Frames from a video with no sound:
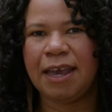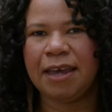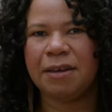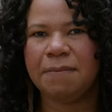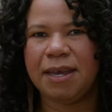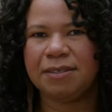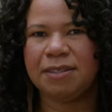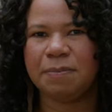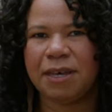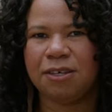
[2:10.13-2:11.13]
and
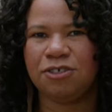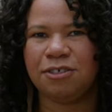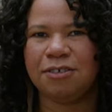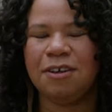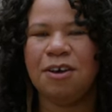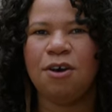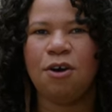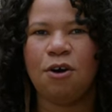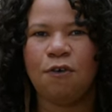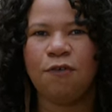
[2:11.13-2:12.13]
emancipation
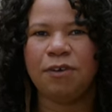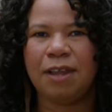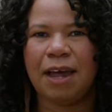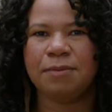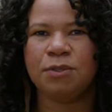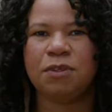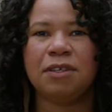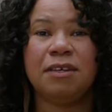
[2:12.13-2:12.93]
overlaps with the